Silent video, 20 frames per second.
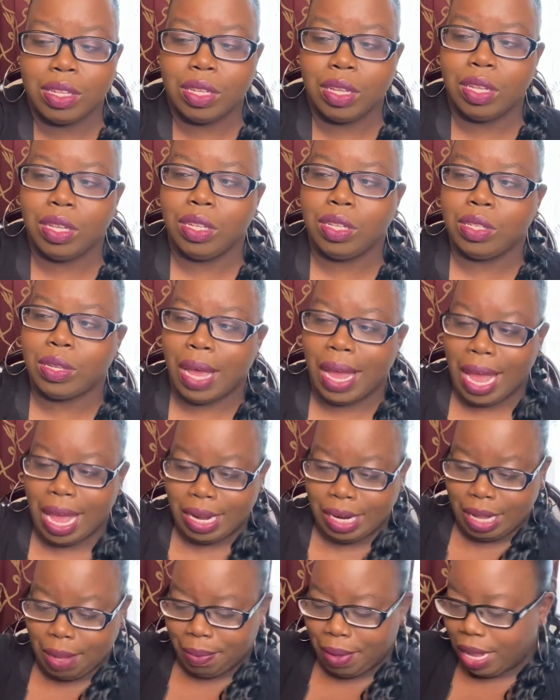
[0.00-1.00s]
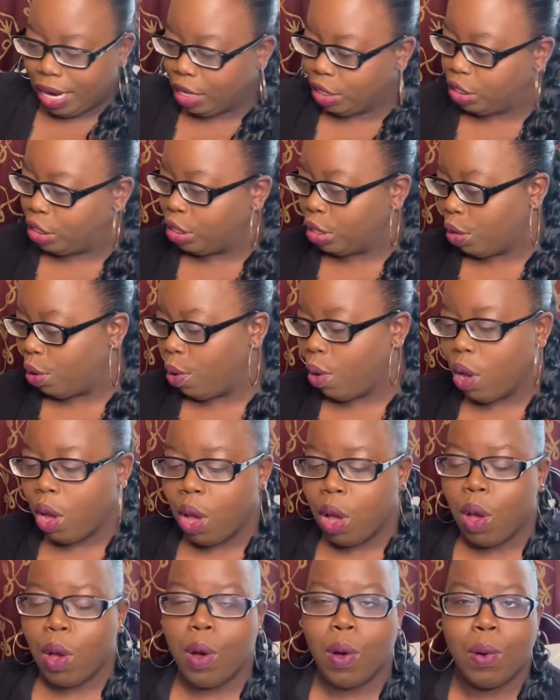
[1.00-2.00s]
So I ended up getting two.
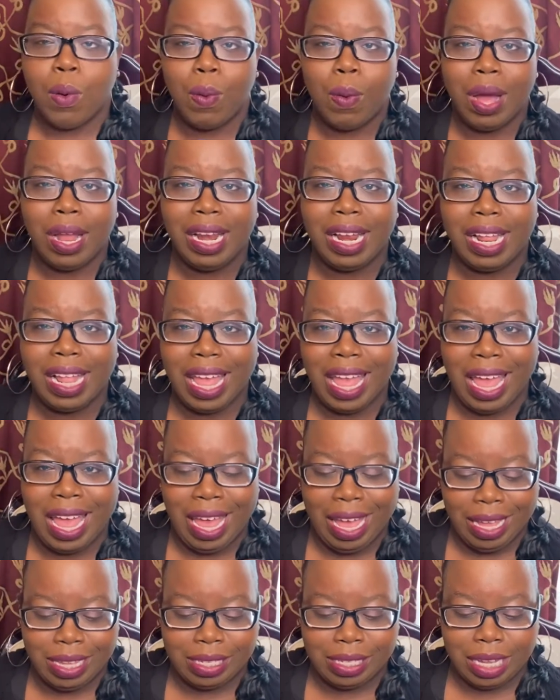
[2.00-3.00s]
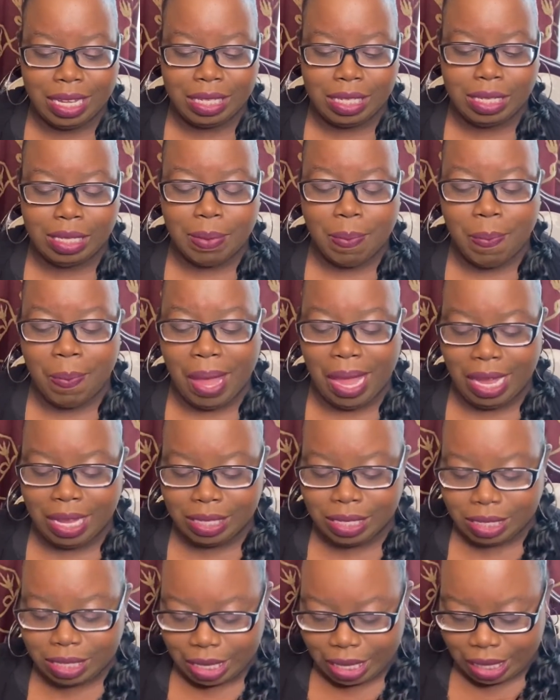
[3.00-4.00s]
What it is, it's
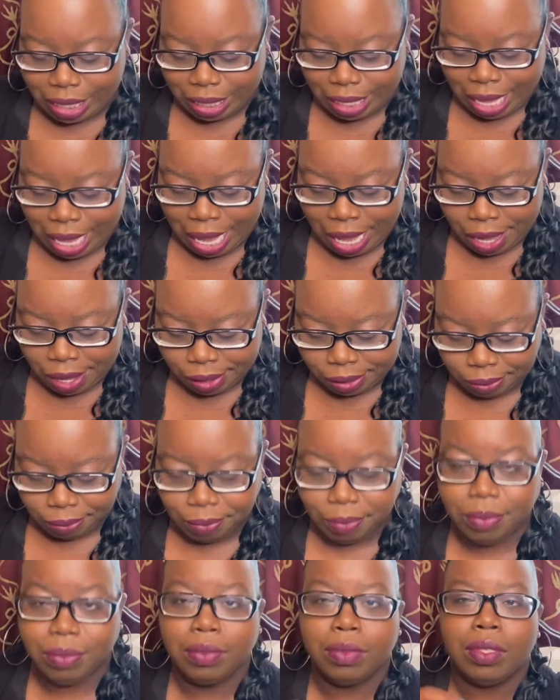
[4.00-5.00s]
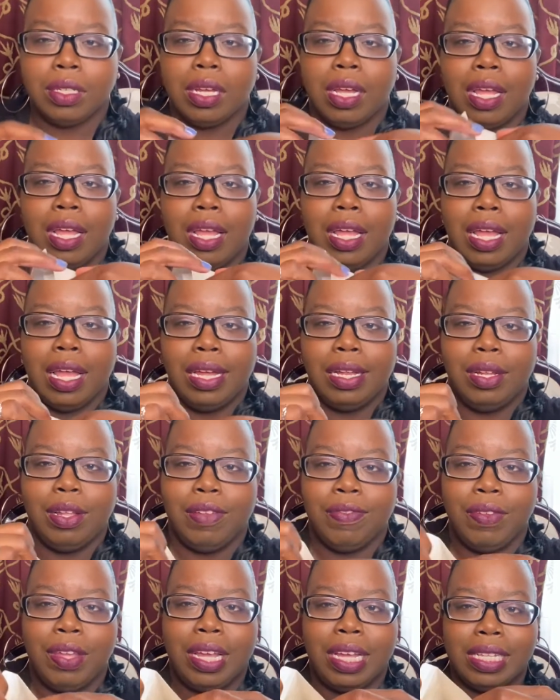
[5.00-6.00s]
basically,
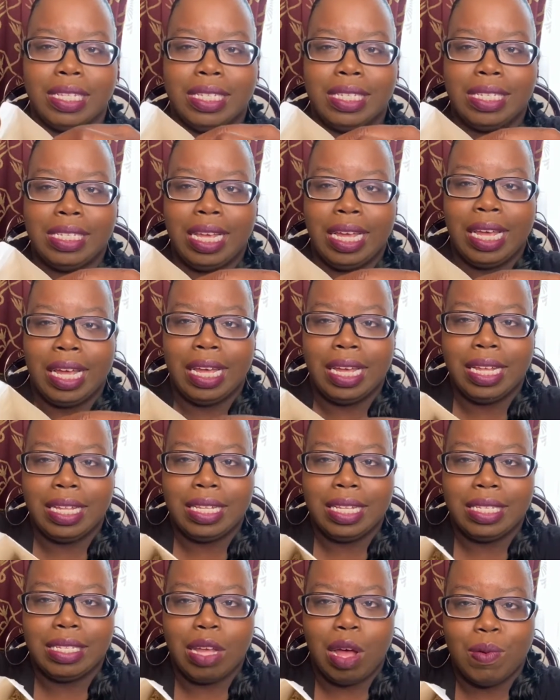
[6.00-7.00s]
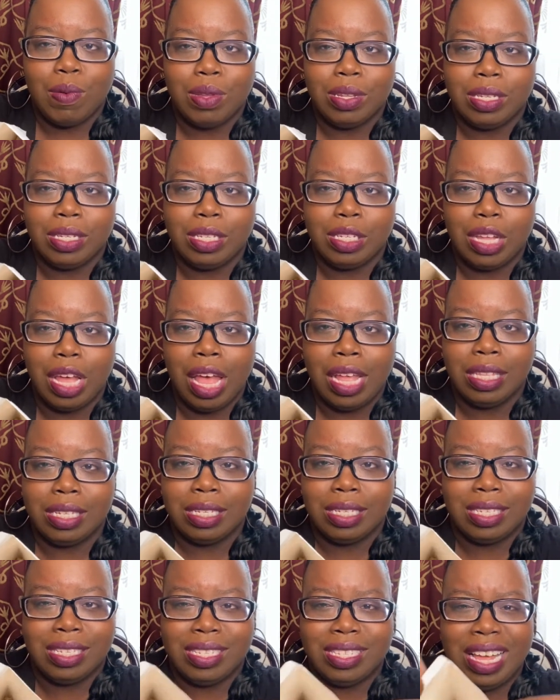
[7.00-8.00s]
if you can see it,
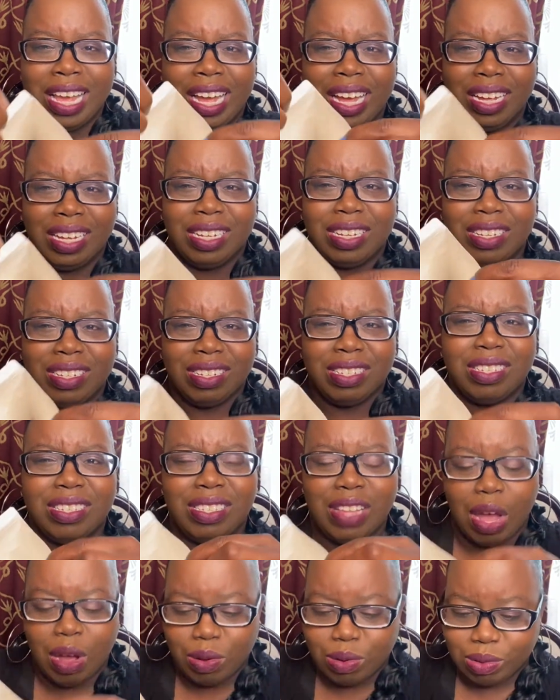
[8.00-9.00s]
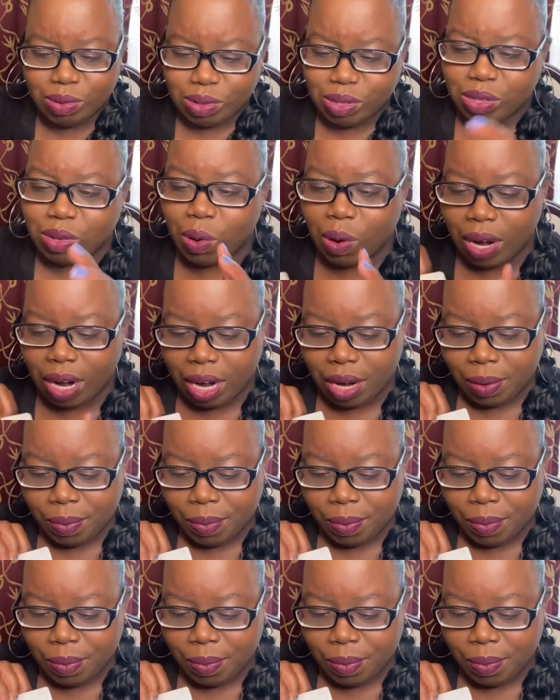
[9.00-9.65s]
it's like stones, or